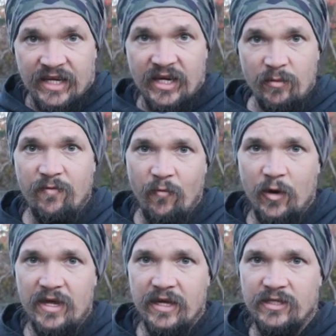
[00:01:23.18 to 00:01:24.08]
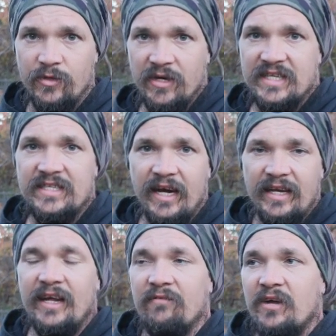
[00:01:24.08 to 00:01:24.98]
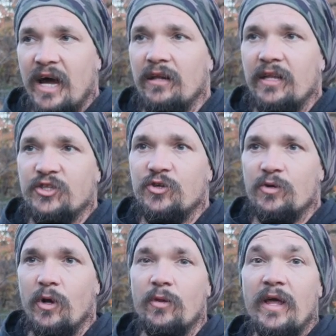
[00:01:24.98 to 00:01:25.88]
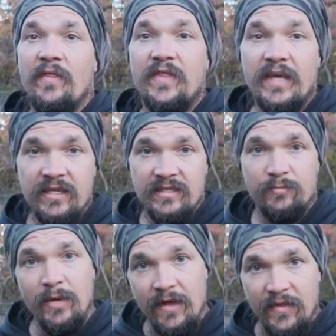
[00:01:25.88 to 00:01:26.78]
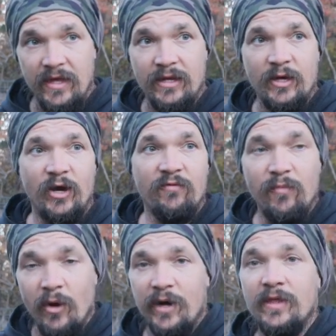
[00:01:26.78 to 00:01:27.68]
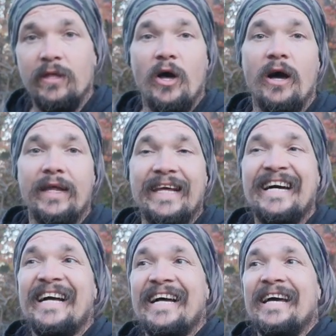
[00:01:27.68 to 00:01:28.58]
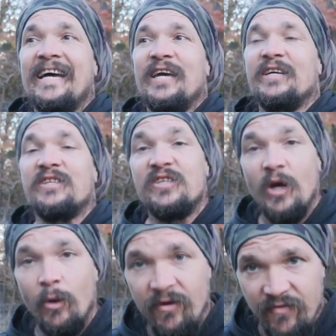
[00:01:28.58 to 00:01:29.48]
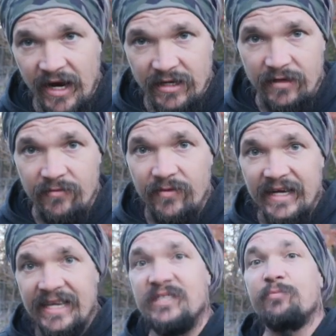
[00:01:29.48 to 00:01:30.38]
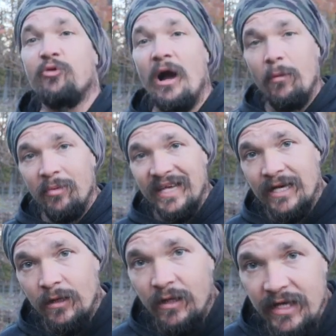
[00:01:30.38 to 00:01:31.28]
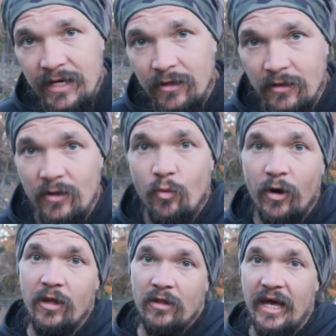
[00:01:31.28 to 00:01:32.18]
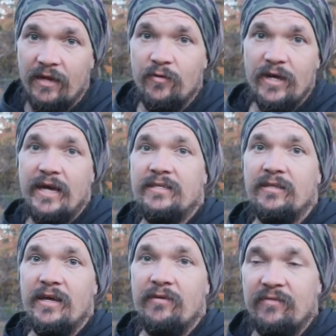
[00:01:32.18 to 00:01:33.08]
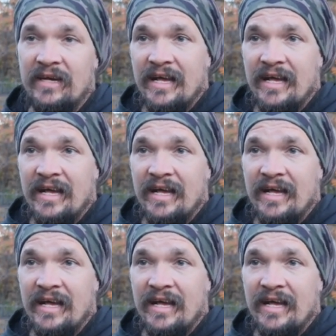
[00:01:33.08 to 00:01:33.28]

Now, before you get too excited, I've got to let you know that this method of mowing the lawn is so effective, it's probably illegal where a lot of you guys live.